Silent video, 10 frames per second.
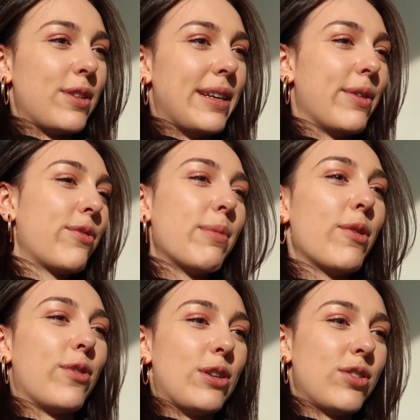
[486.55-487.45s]
even from the
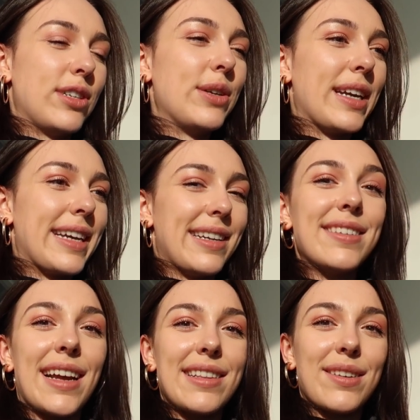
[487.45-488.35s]
first 3 you can get a
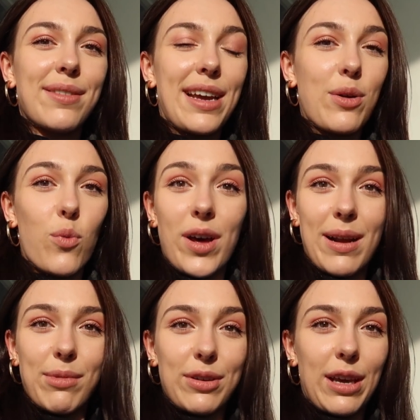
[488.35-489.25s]
sense of like what
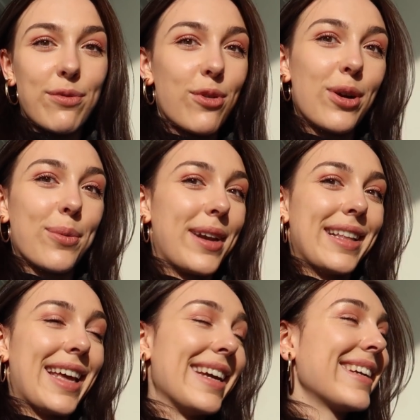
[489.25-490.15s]
I'm looking for and what I
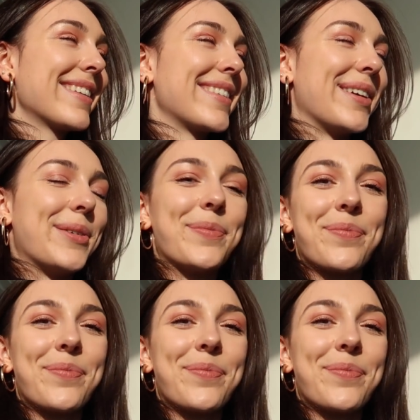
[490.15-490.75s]
like, so.